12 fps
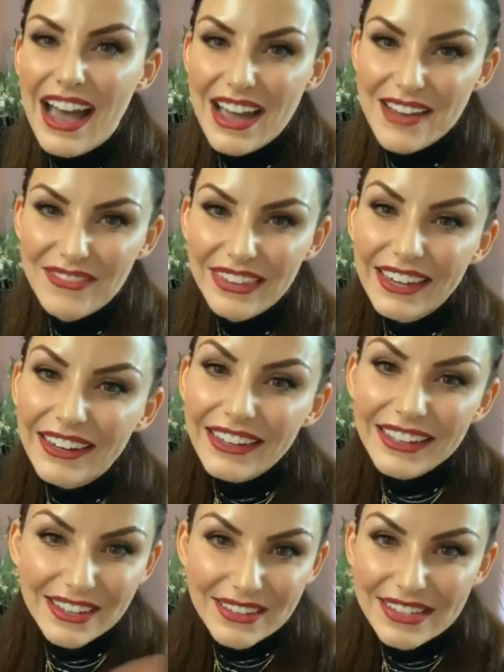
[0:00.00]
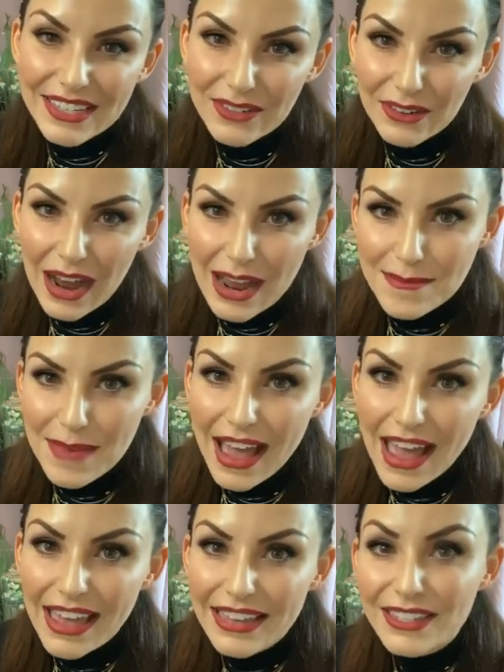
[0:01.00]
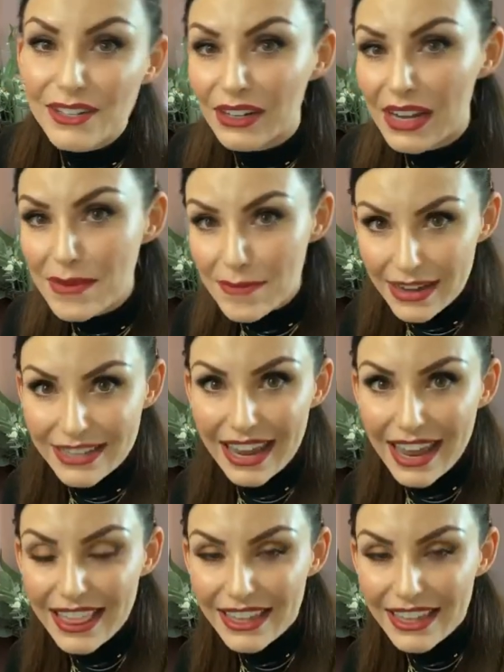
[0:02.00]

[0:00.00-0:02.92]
Here in Houston, where I'm at, starting Monday,